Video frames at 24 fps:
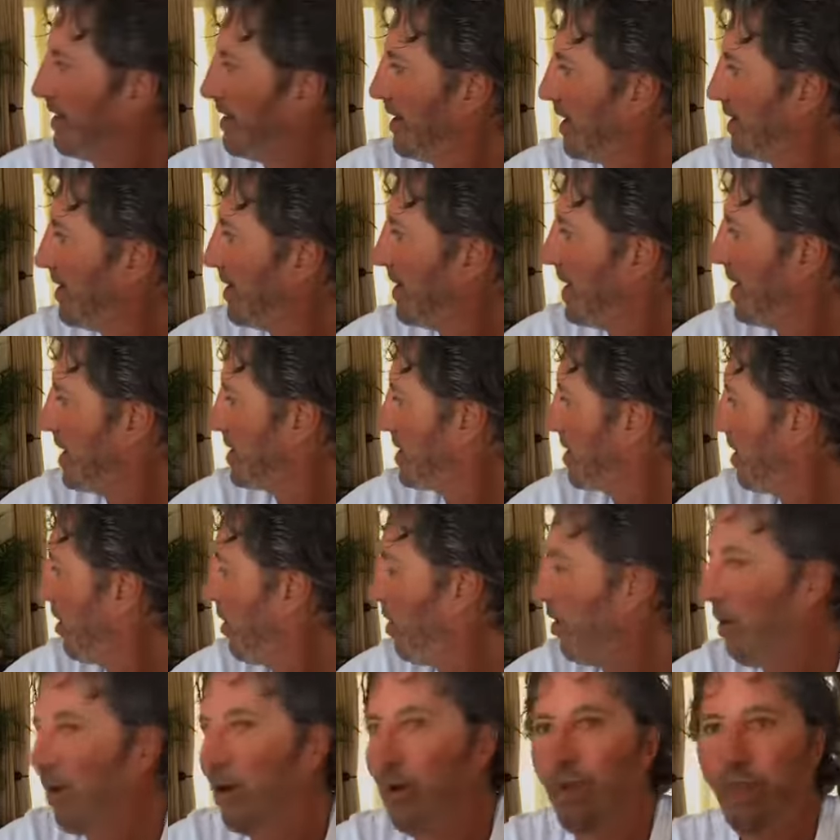that this
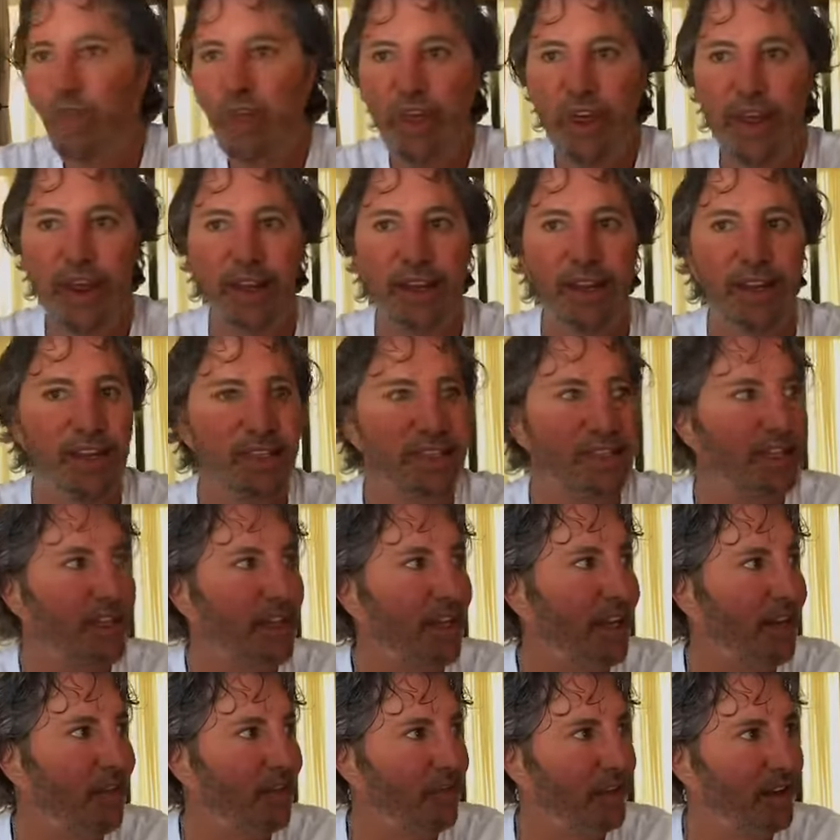whole thing is a
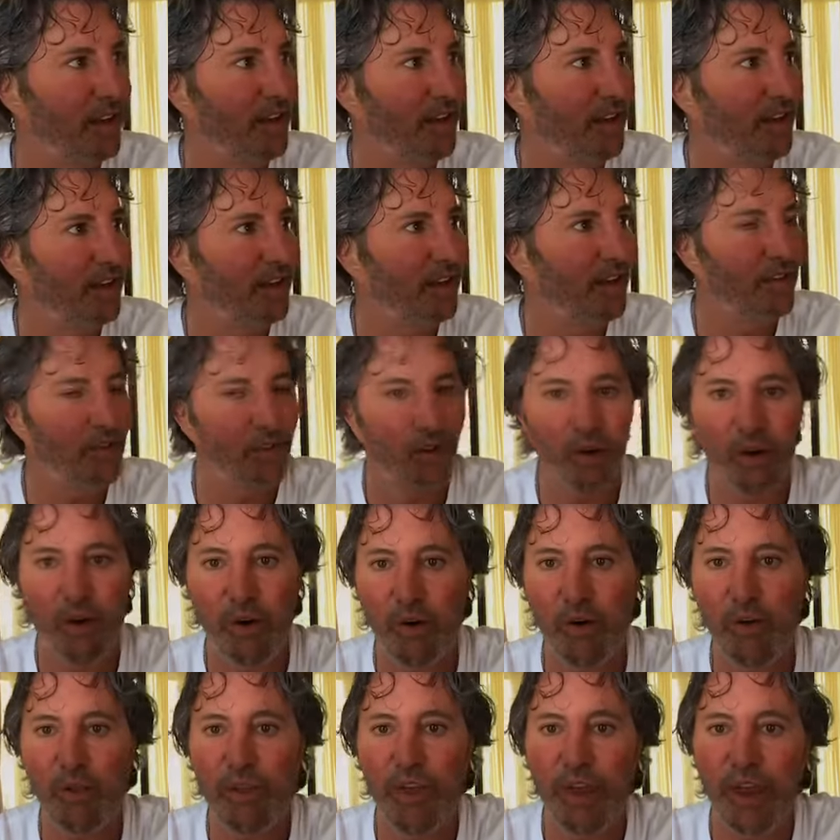gift. The
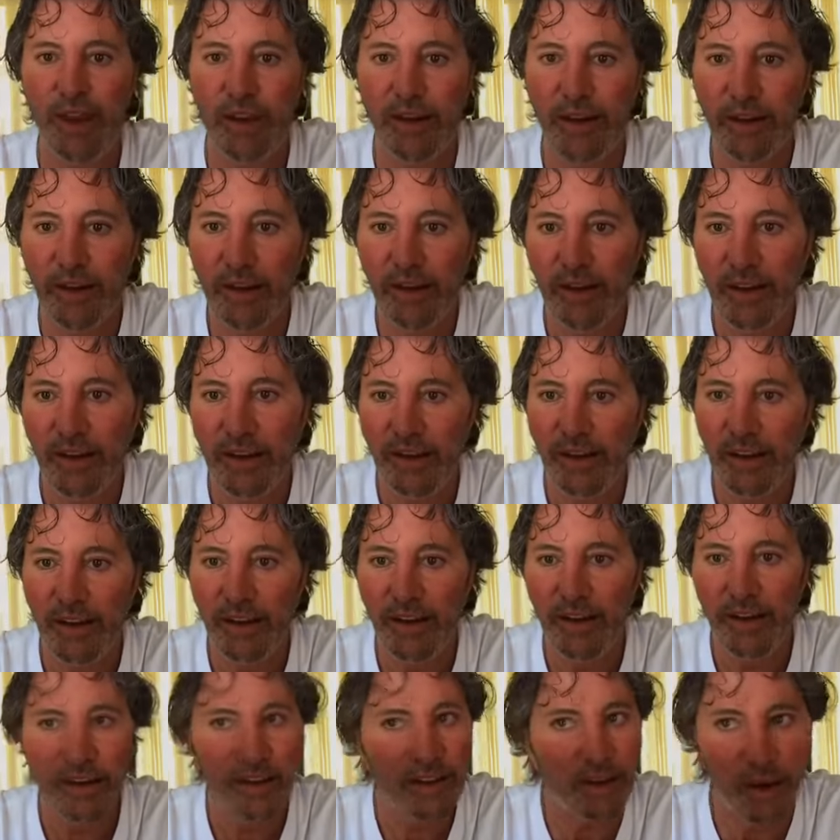whole thing.
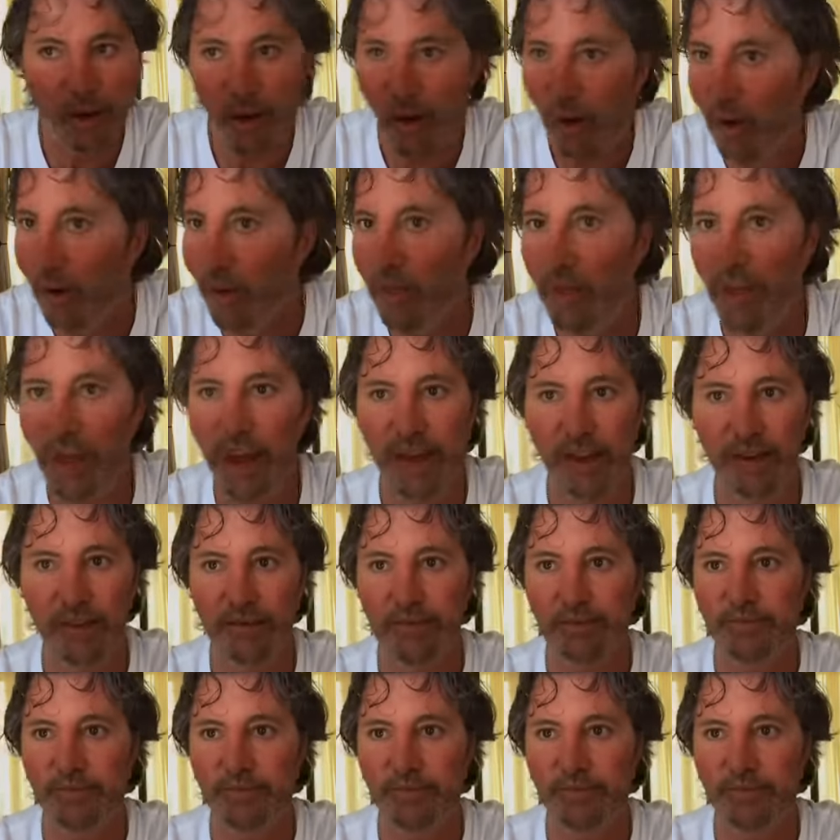The whole thing.